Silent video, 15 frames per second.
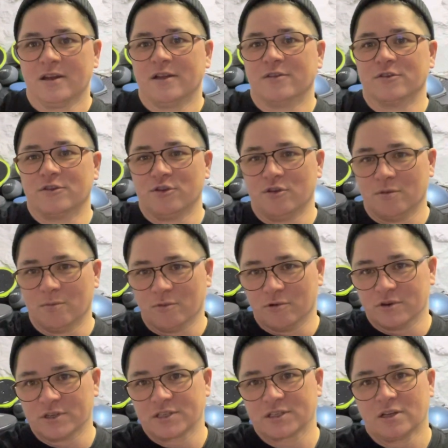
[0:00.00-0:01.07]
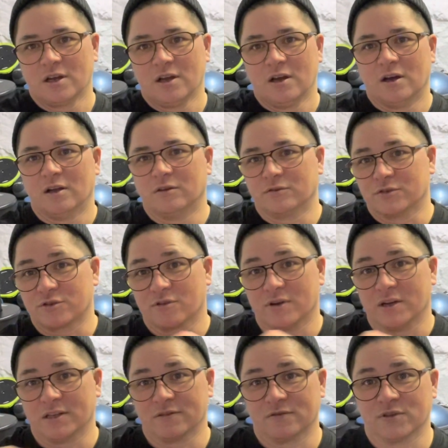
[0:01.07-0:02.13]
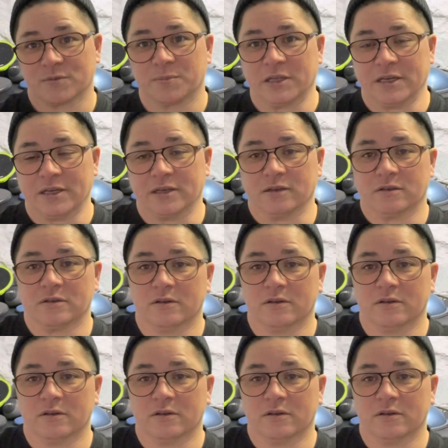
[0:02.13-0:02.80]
the humerus along the transverse plane.